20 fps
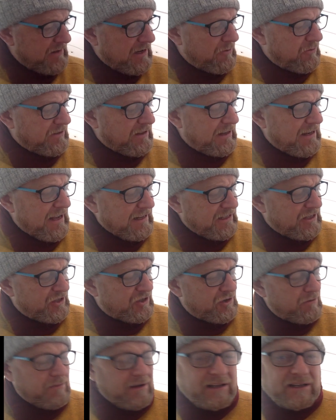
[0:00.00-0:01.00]
Now with the
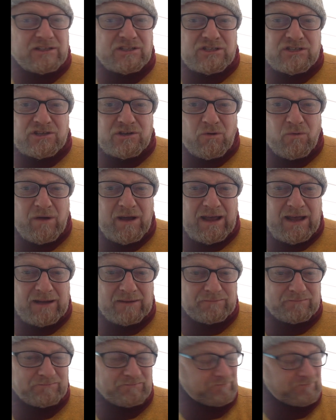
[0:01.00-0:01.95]
lattice, you make a square.